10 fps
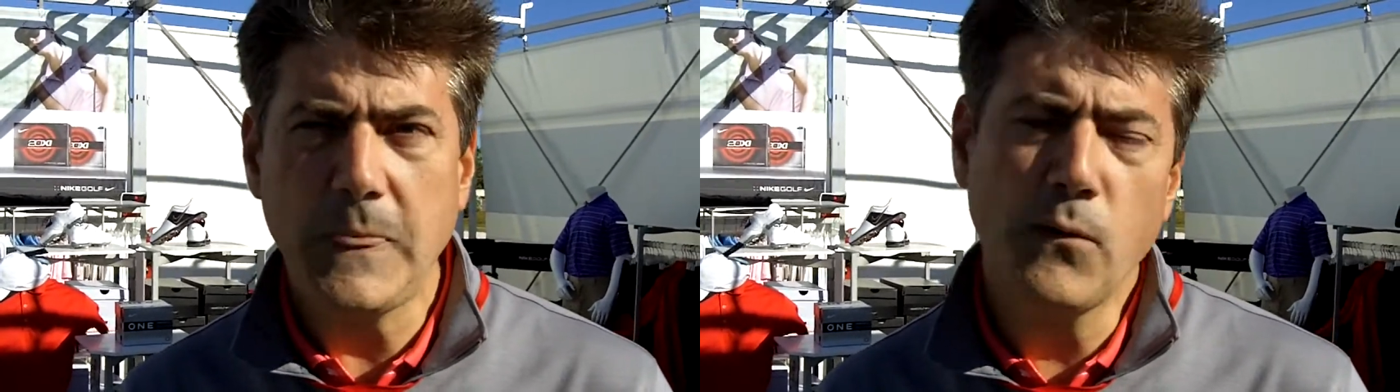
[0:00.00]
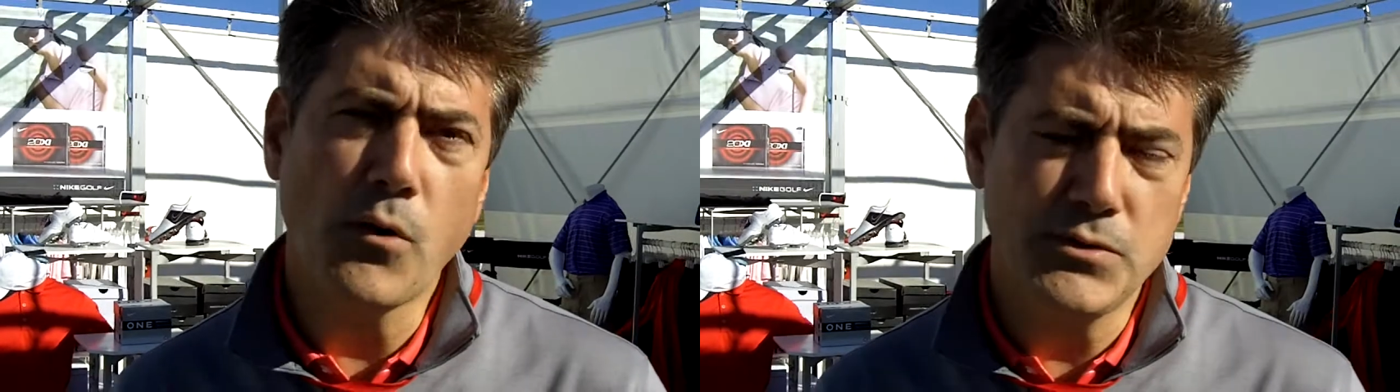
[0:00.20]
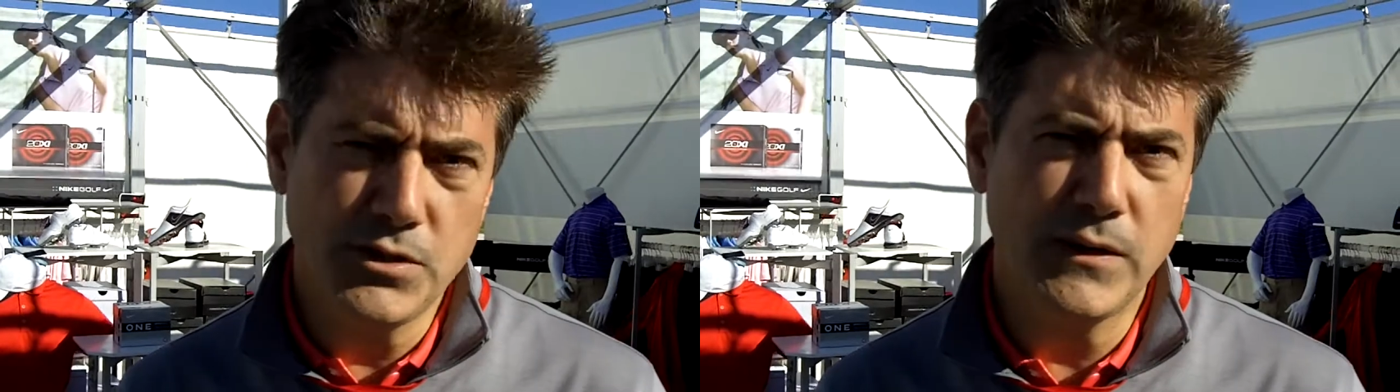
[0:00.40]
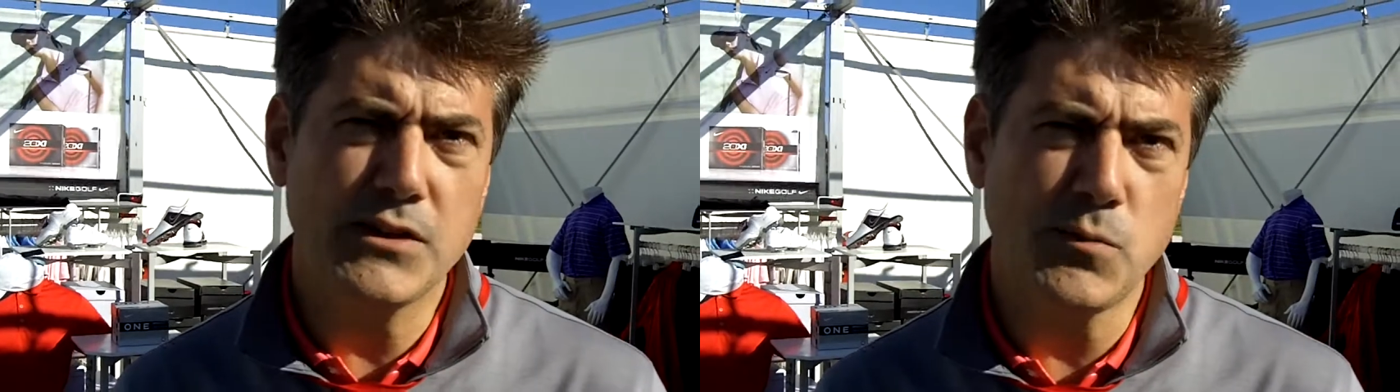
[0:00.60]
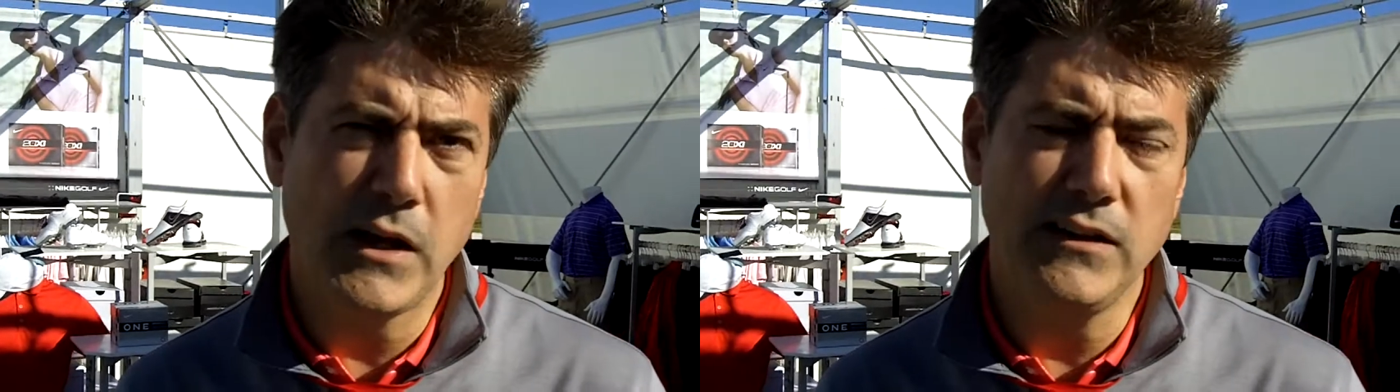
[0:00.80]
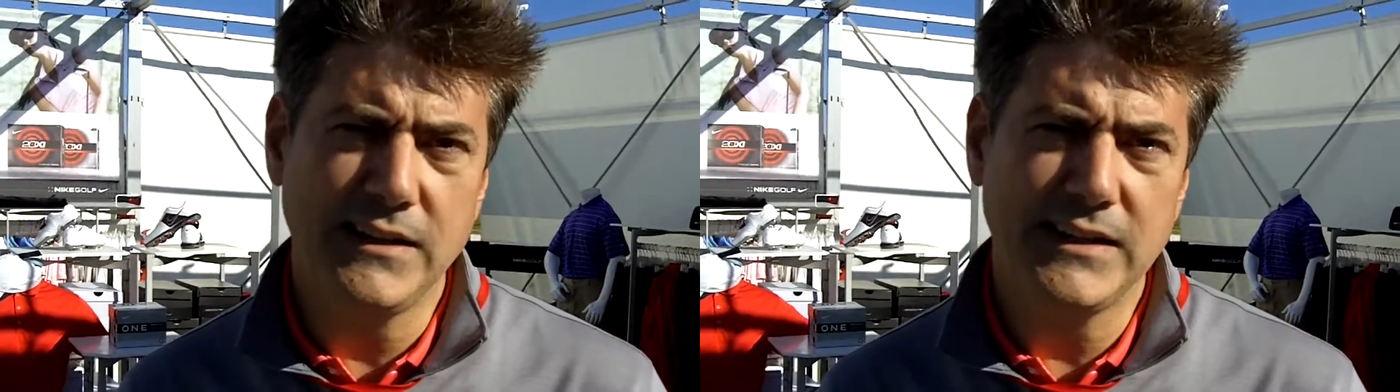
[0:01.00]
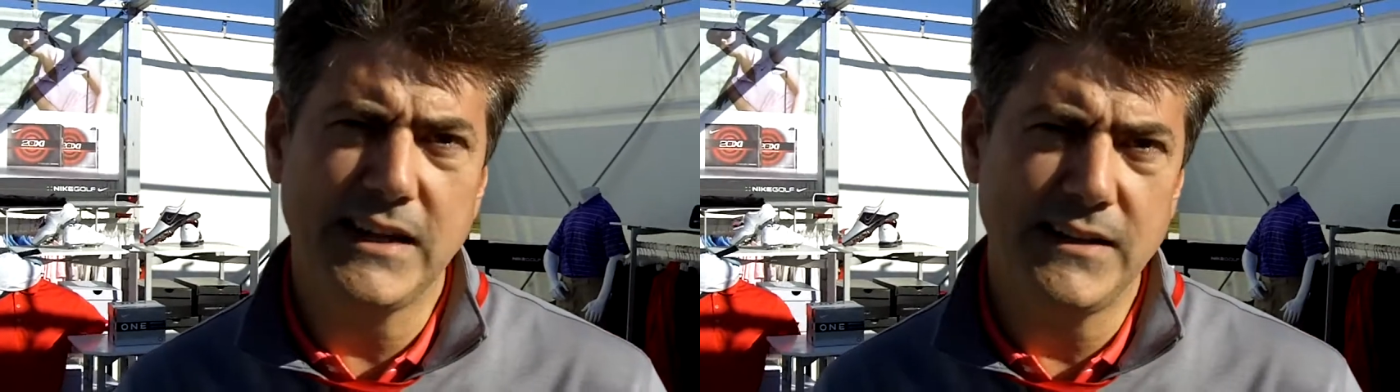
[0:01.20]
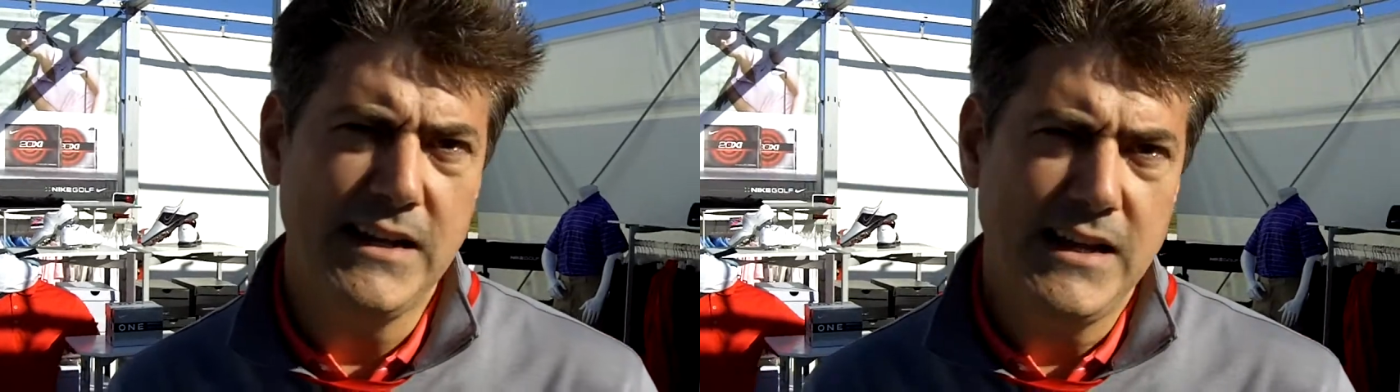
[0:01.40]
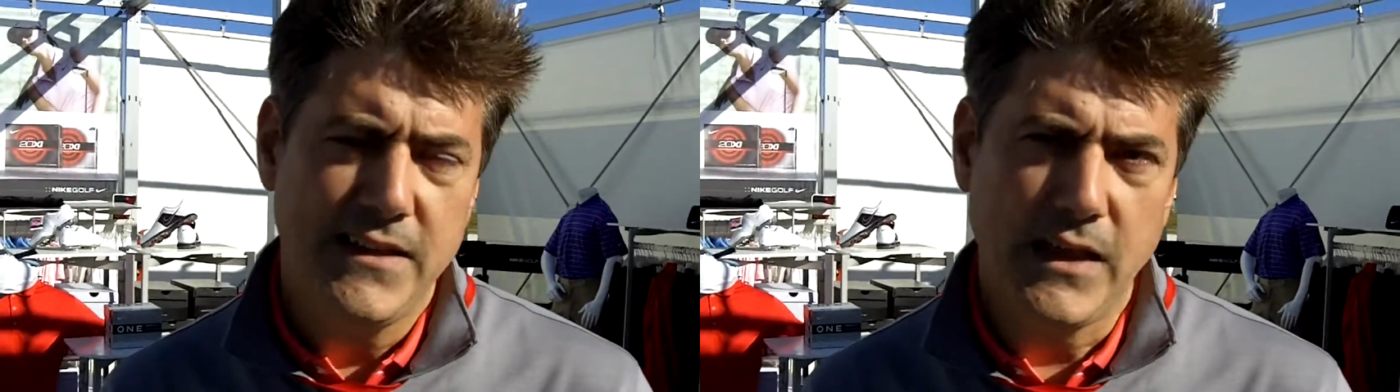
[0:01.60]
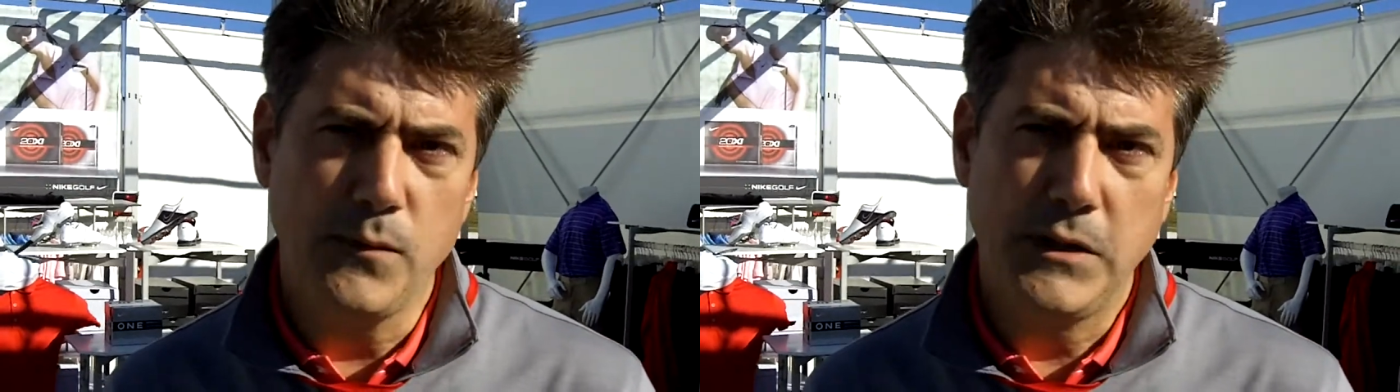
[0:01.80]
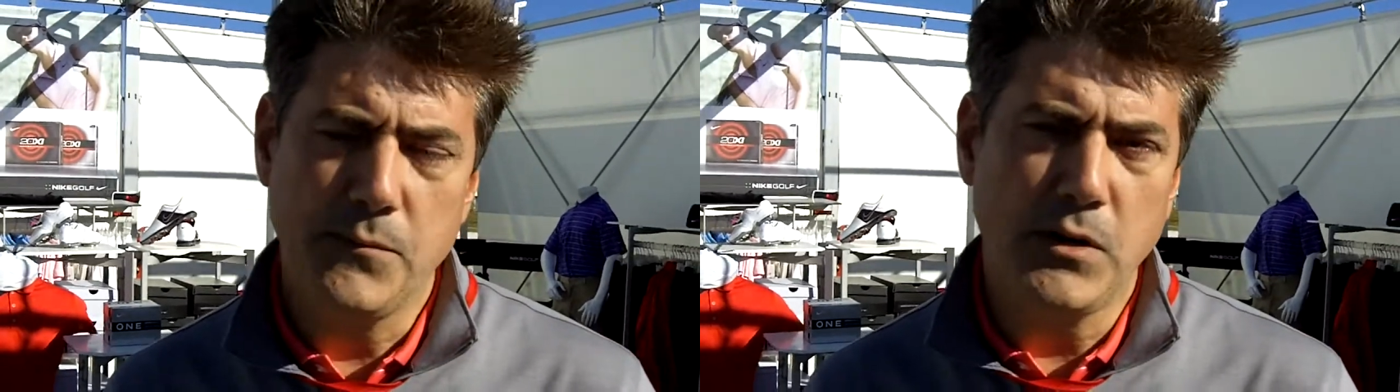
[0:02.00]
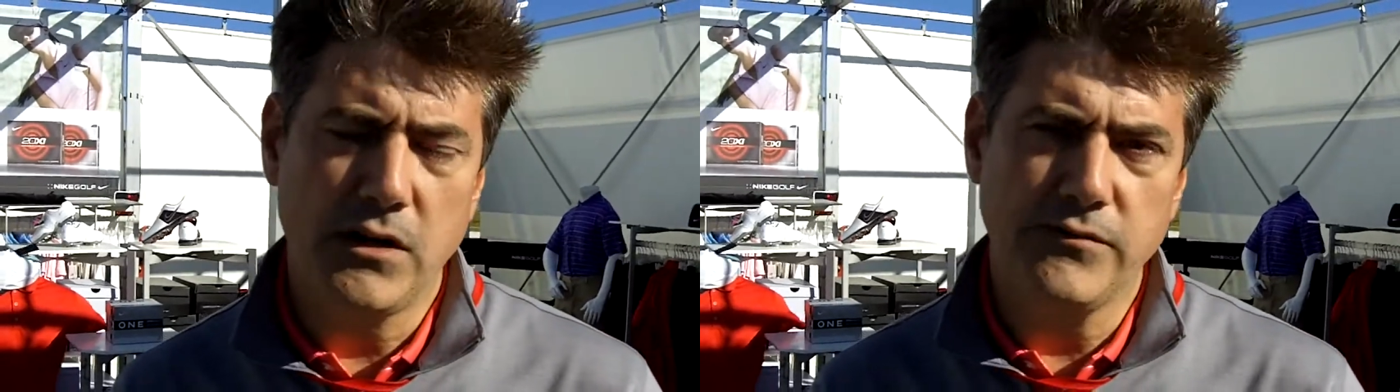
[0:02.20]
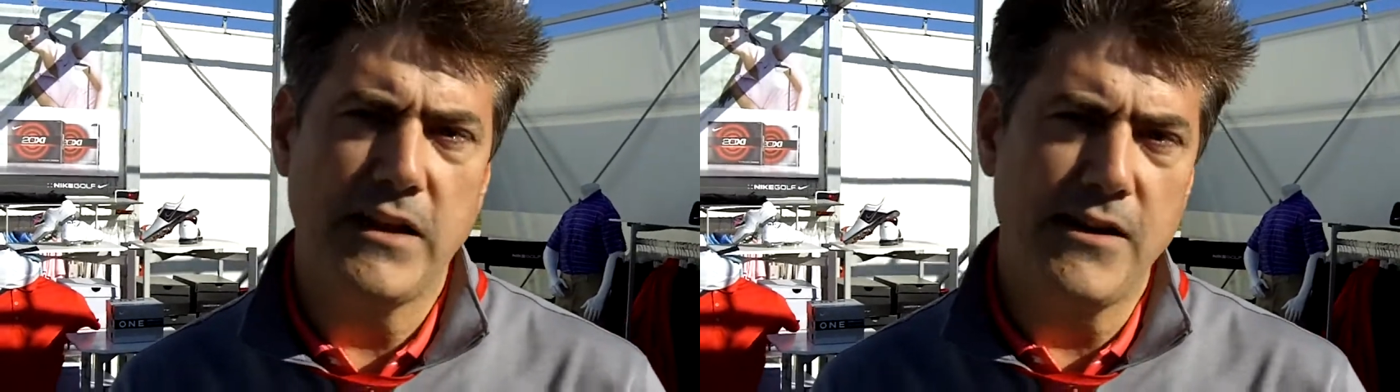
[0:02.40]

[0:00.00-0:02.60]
what we're doing as well. And again, that'll be a part of